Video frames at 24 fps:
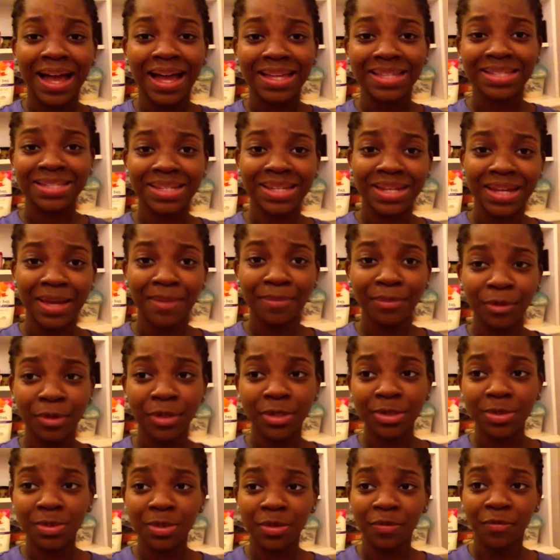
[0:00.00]
guys, today I'm going
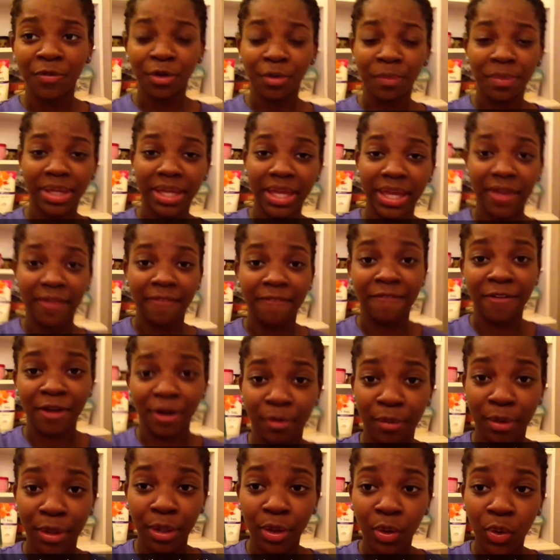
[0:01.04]
to be filming a
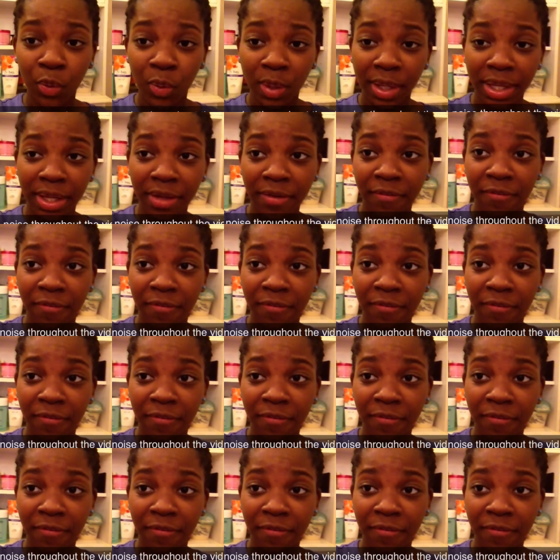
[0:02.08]
very quick